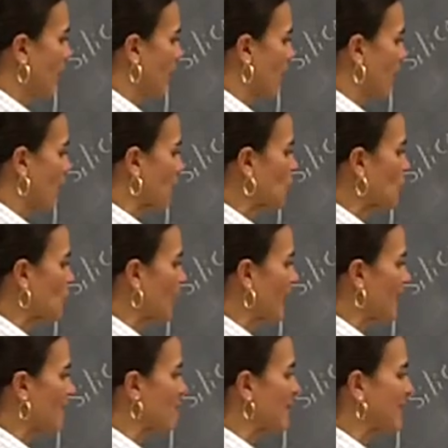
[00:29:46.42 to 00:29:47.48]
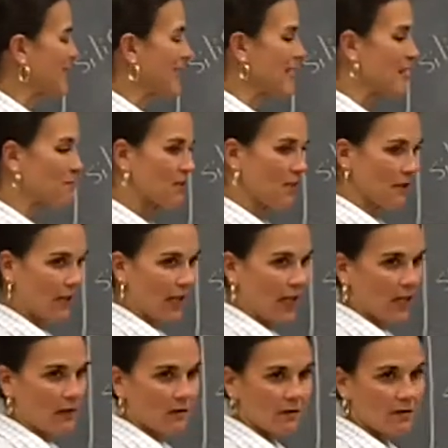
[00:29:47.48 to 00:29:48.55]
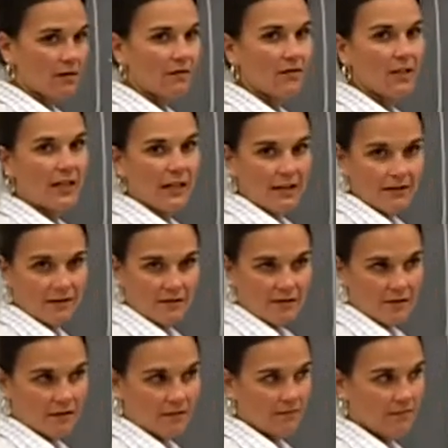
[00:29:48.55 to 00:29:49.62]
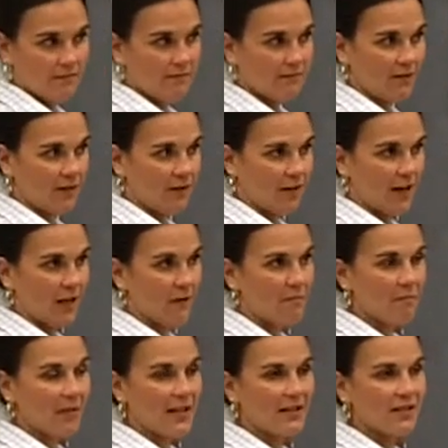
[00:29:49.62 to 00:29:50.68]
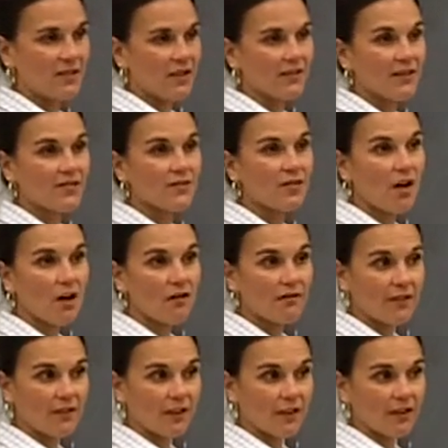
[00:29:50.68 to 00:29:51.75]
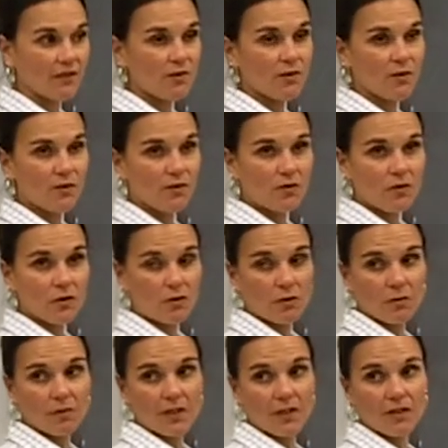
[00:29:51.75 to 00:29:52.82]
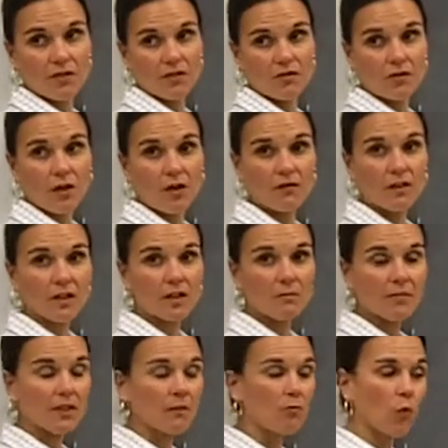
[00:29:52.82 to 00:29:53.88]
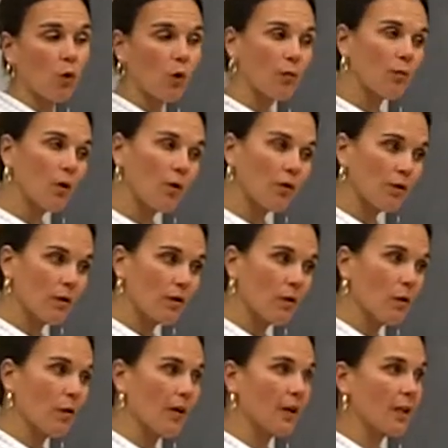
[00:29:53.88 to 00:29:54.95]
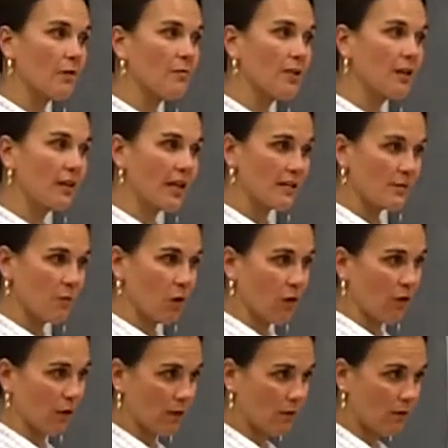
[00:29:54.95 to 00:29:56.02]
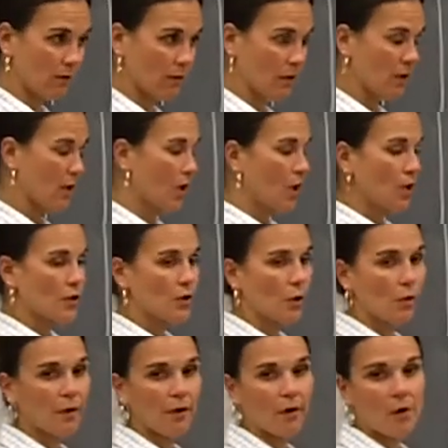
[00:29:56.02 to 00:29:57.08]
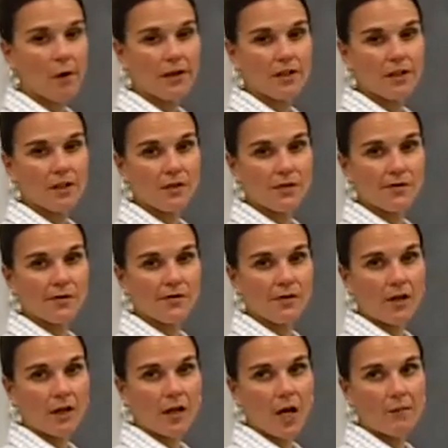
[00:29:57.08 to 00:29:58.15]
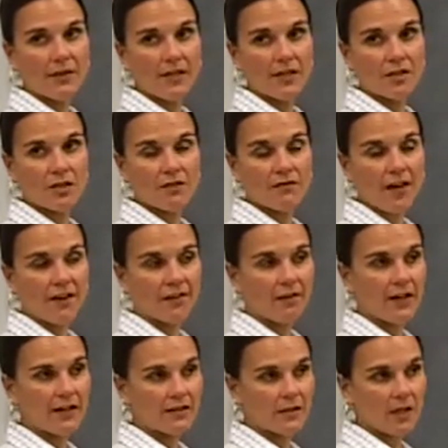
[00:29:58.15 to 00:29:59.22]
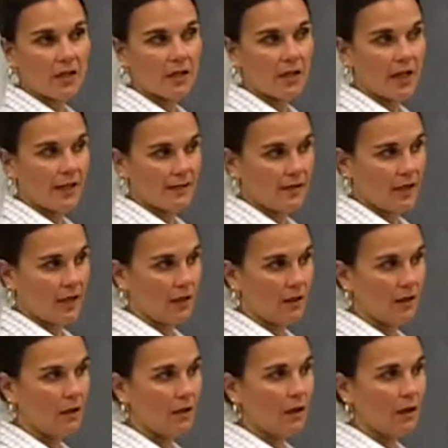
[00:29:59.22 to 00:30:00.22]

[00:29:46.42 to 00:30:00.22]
Now you can manipulate this, all right, based on the solvent that you use too, because your solvent can be more polar or it can be less polar. So we're going to use a combination of ethyl acetate and hexane.